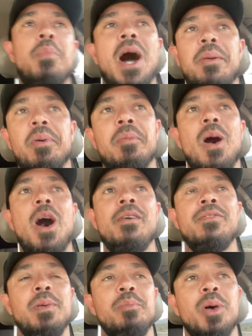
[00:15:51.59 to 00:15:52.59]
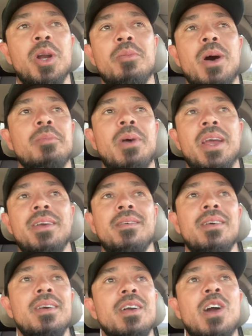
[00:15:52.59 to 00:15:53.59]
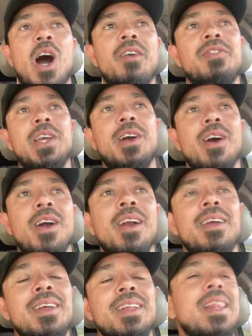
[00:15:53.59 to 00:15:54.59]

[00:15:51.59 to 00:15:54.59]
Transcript: pop them off and put them on my coffee cart